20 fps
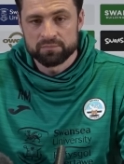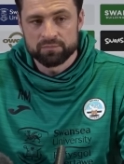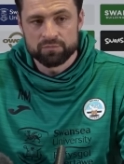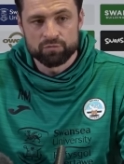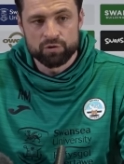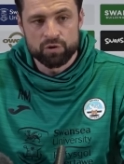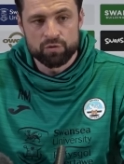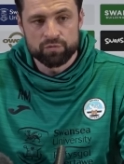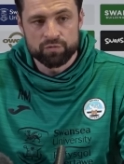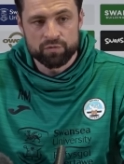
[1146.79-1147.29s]

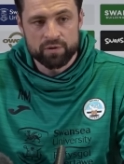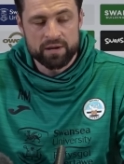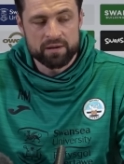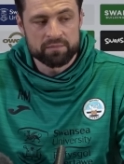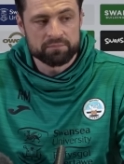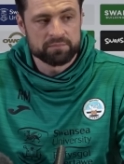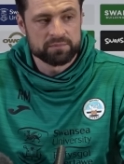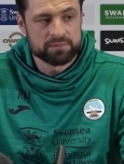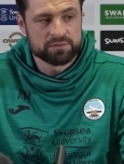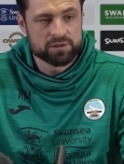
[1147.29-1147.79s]
real threat
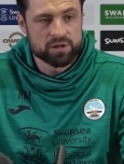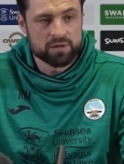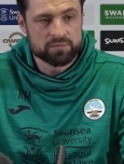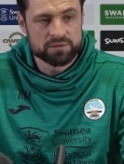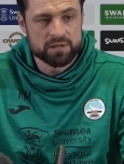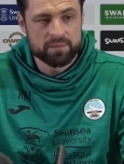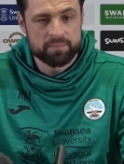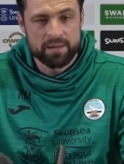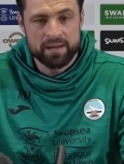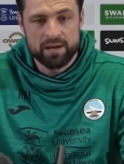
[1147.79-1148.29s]
in terms
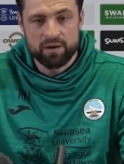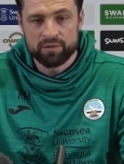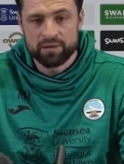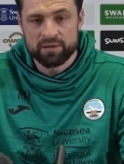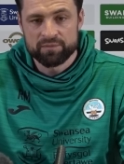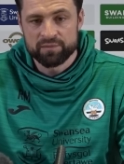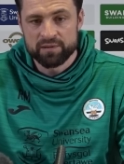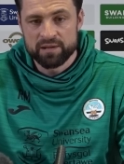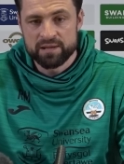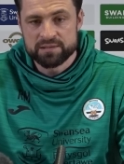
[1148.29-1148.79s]
of their power and
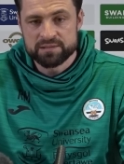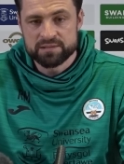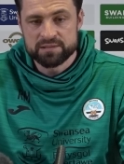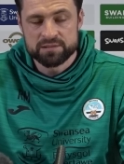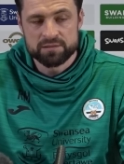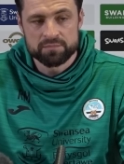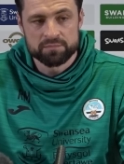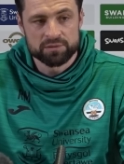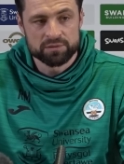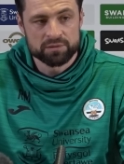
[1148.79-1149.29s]

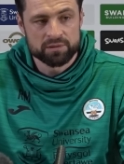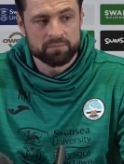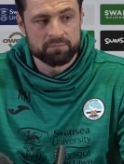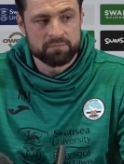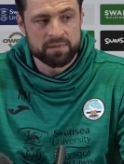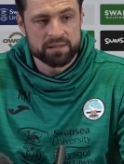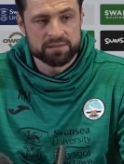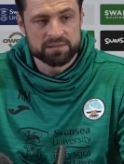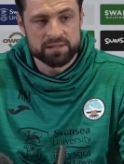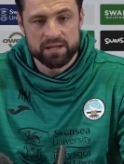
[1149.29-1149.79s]
athleticism and can
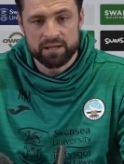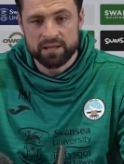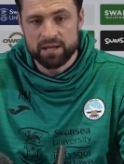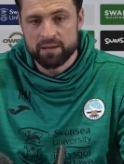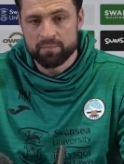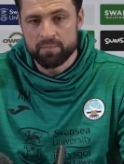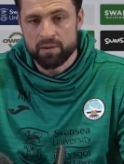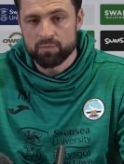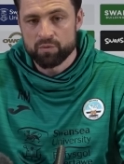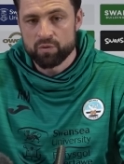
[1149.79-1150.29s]
mix their
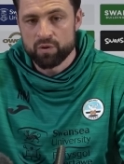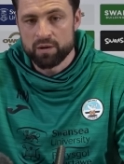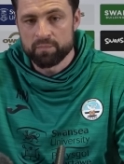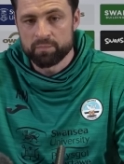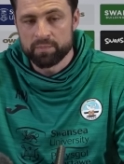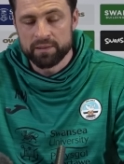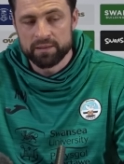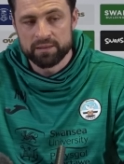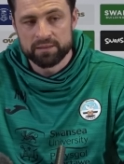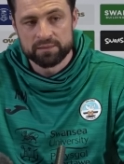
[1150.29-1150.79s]
game up quite a
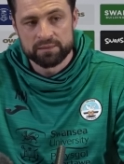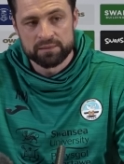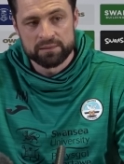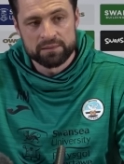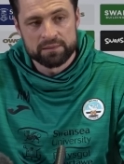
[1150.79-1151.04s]
bit.